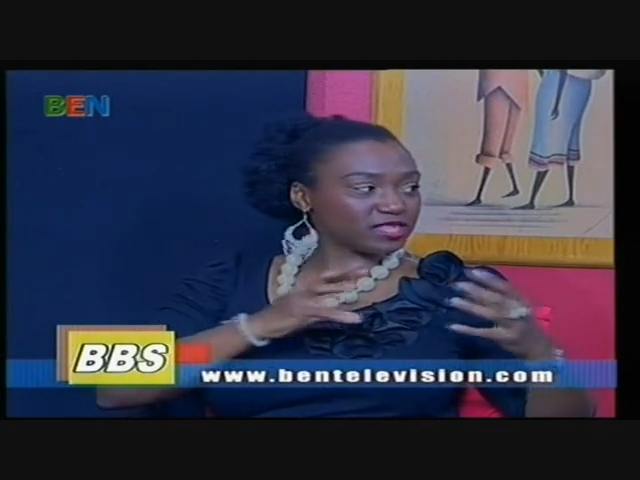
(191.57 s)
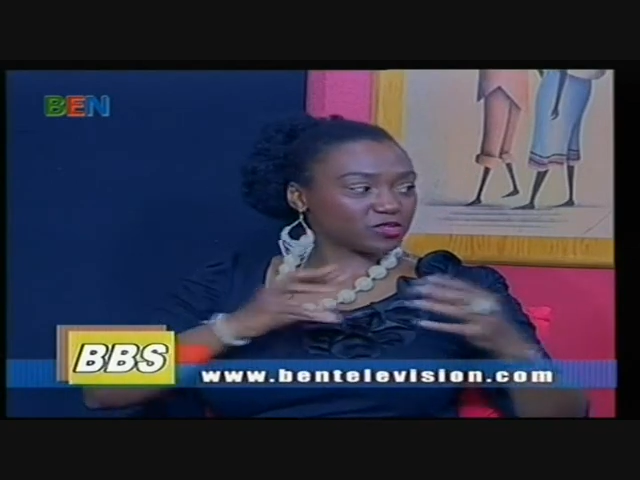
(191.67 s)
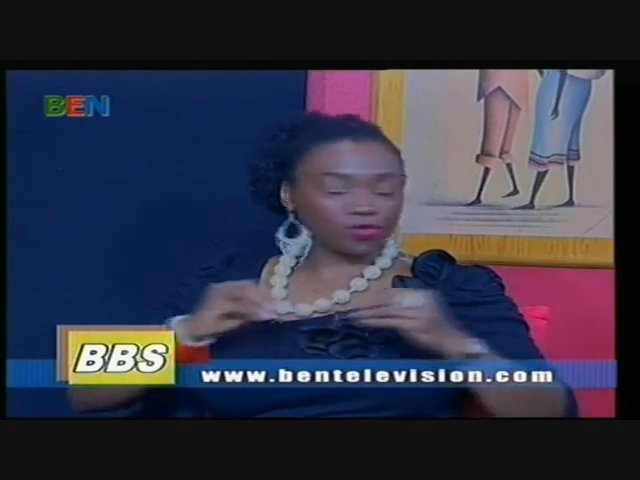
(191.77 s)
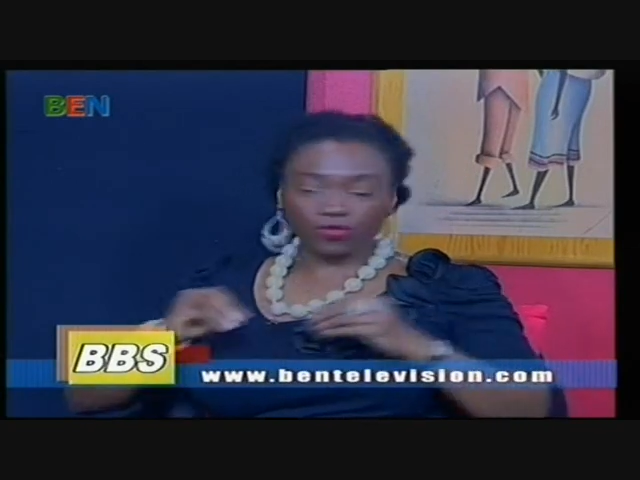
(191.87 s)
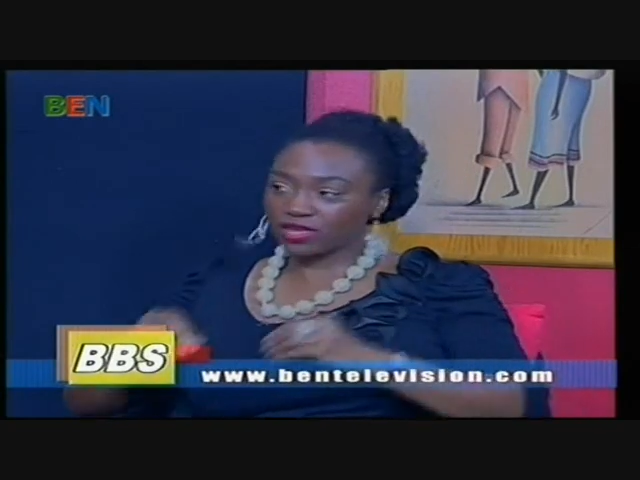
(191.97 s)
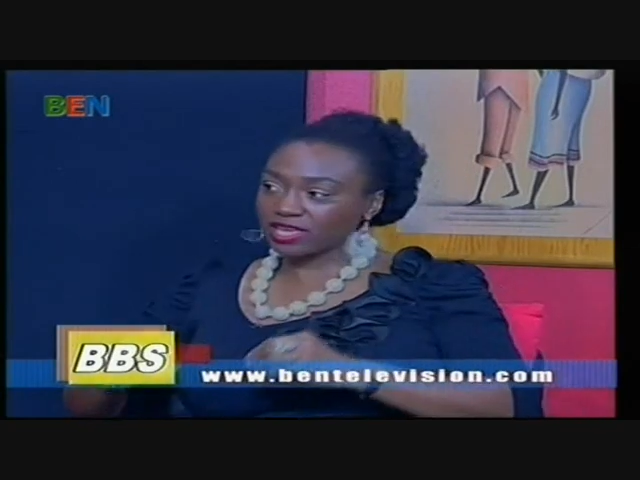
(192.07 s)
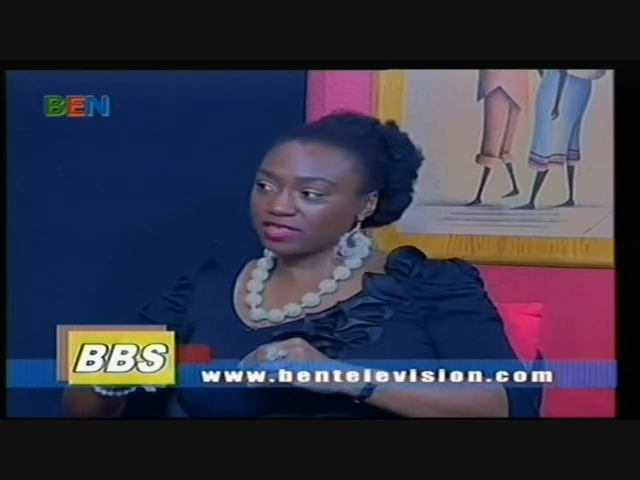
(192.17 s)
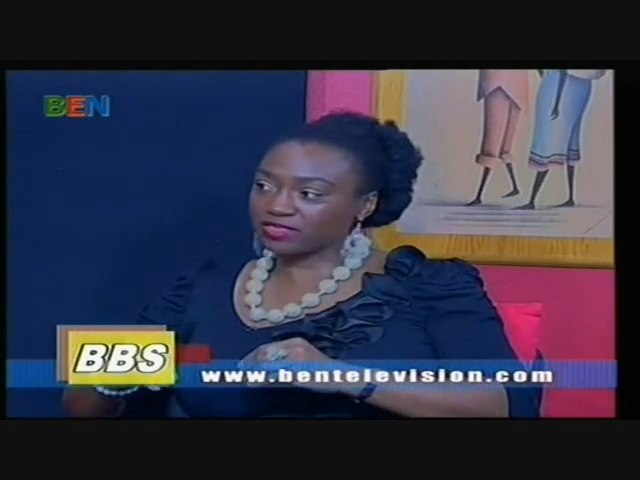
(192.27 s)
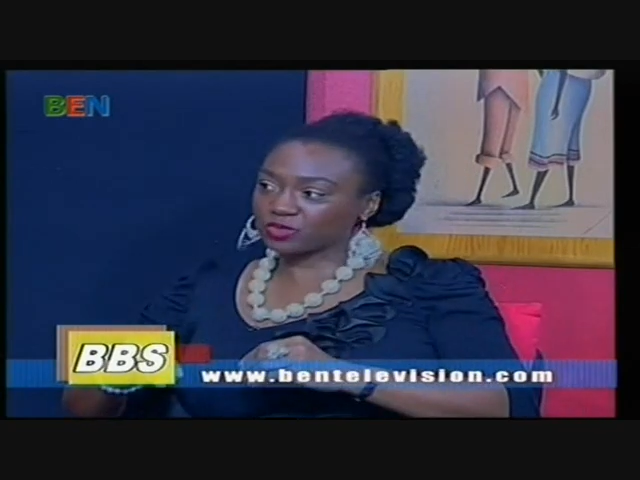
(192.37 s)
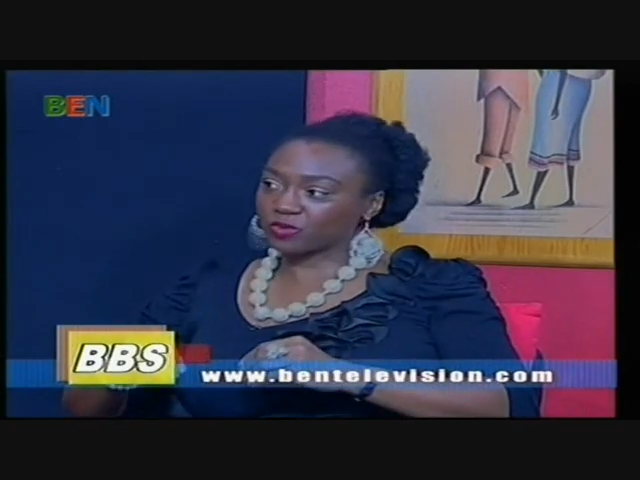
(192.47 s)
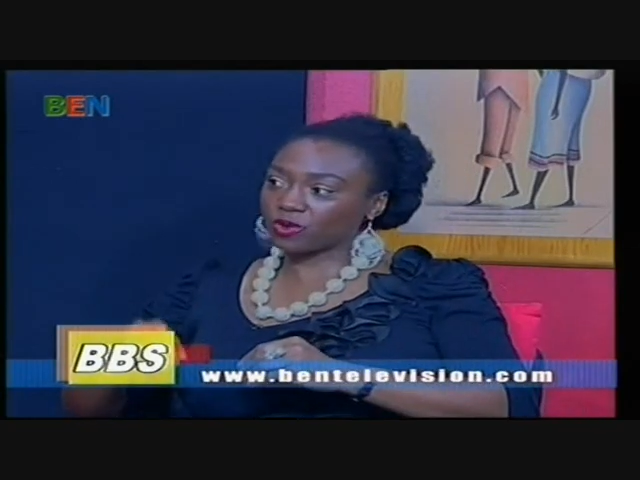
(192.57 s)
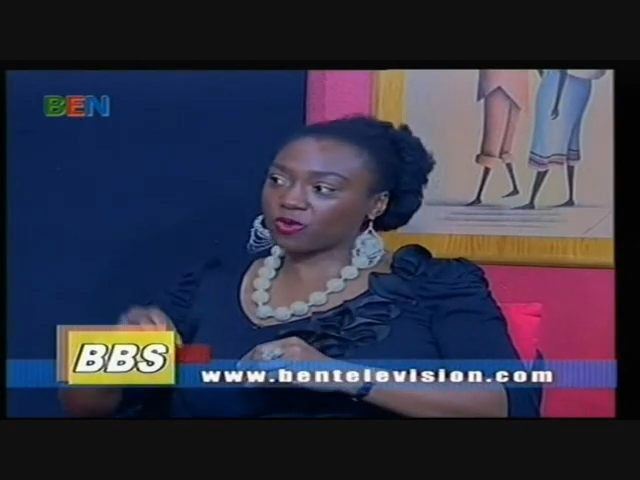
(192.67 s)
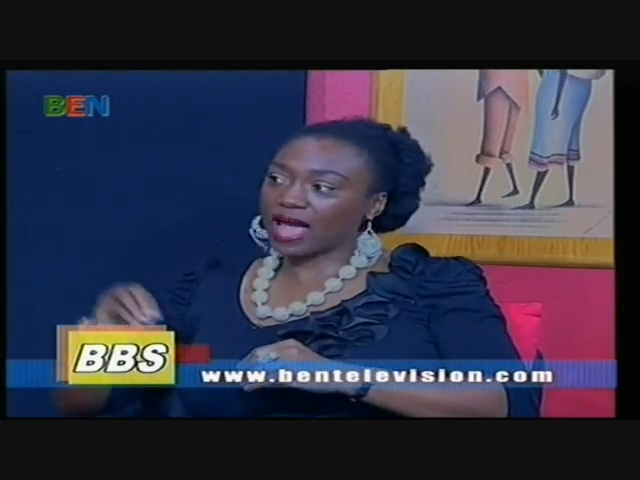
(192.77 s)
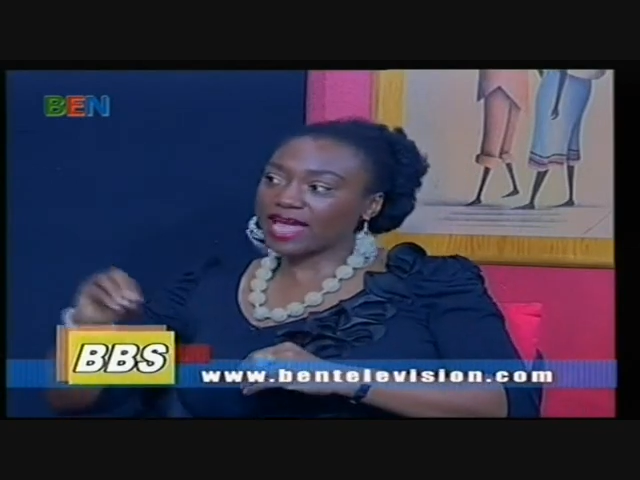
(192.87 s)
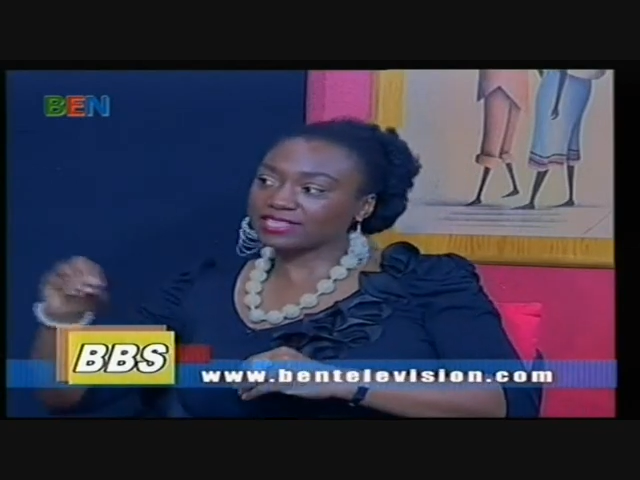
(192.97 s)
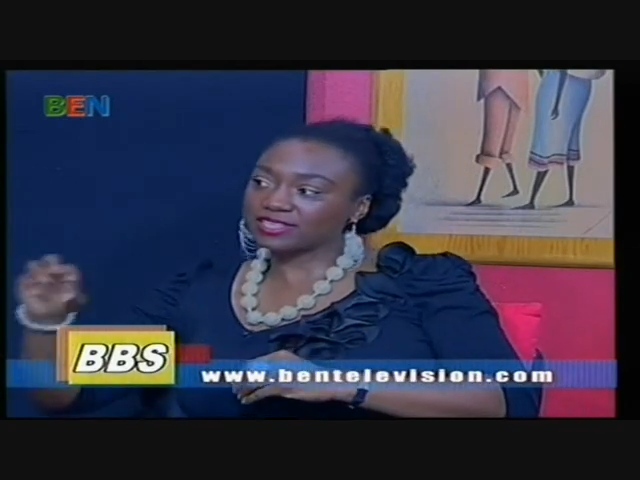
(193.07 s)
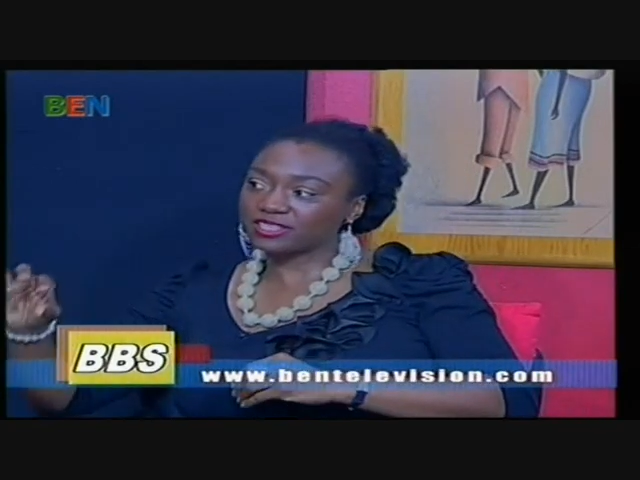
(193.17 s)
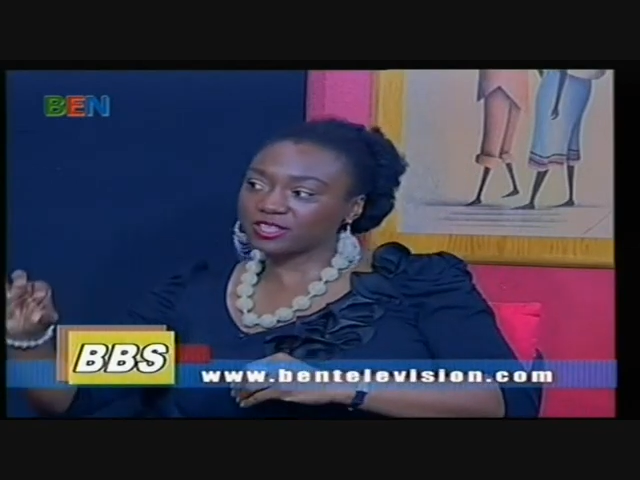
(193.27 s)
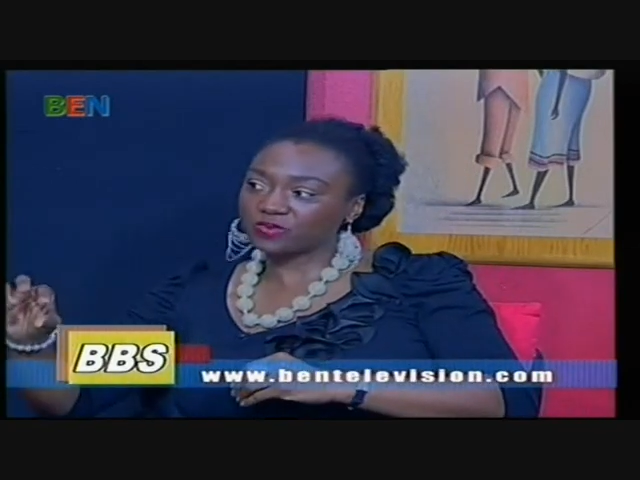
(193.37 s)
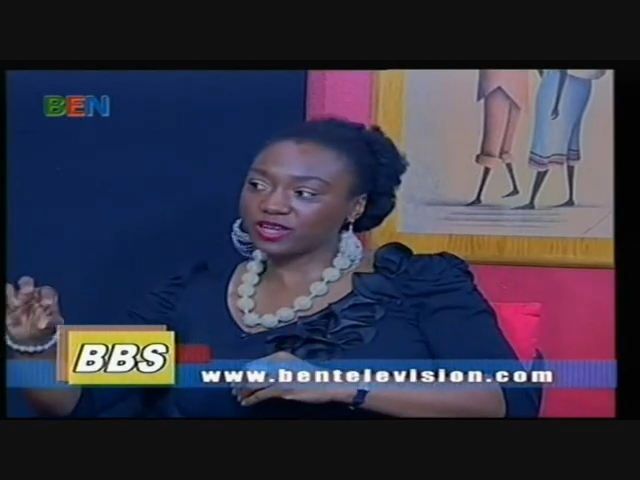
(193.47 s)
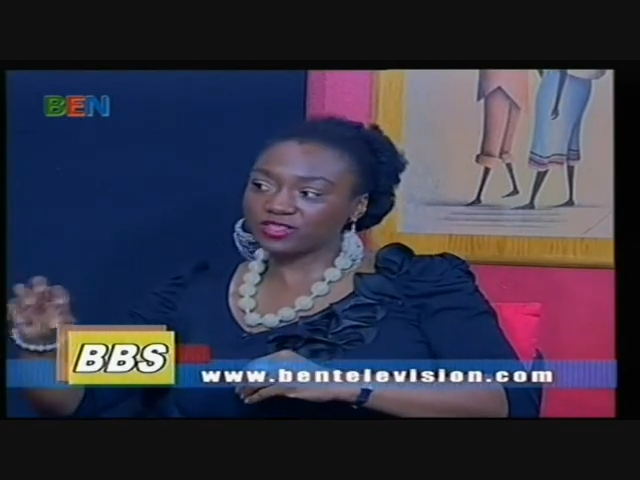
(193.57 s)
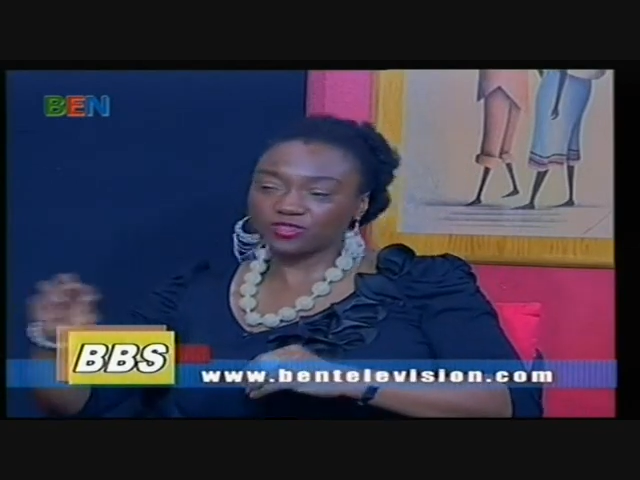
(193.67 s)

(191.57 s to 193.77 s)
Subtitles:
this or thinking this way or acting this way,